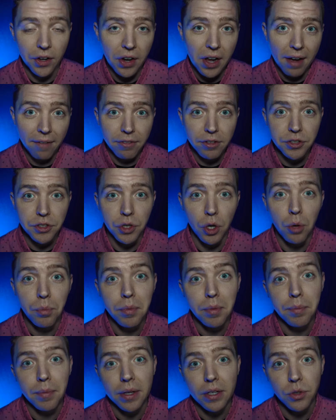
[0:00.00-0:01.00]
You have to show up
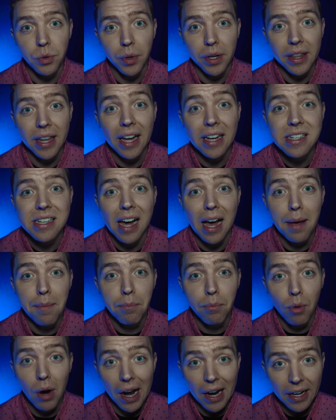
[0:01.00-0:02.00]
in between that time
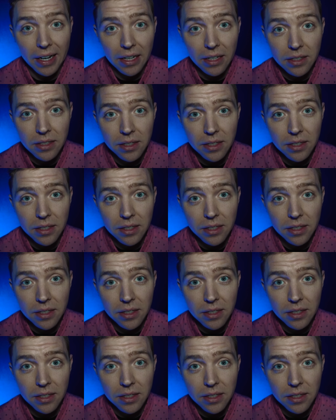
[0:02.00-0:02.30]
bracket.